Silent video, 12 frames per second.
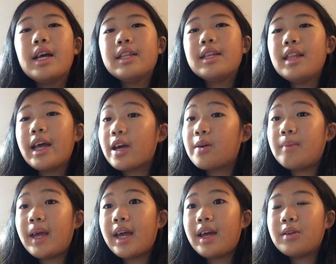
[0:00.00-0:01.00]
the Lego
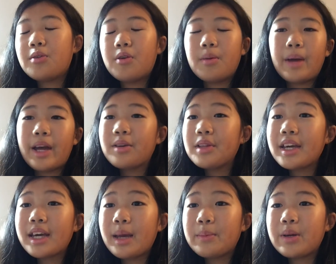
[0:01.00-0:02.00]
Man, or Michael the
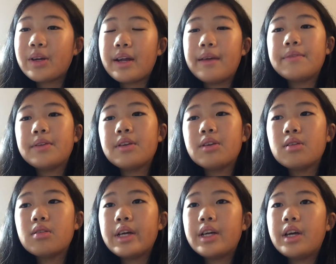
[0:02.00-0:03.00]
Gamer if
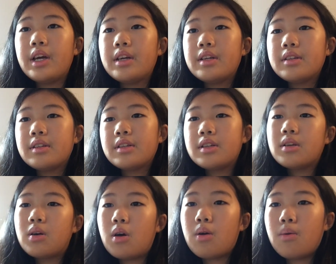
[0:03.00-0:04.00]
you
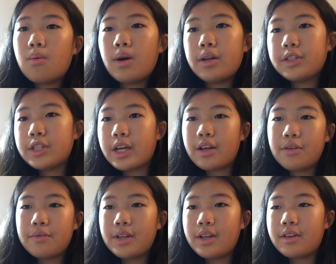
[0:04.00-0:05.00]
want to check out our
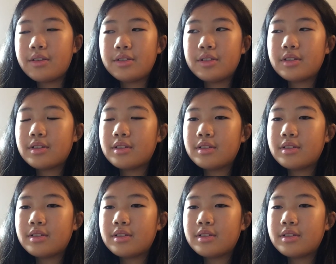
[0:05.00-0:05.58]
videos.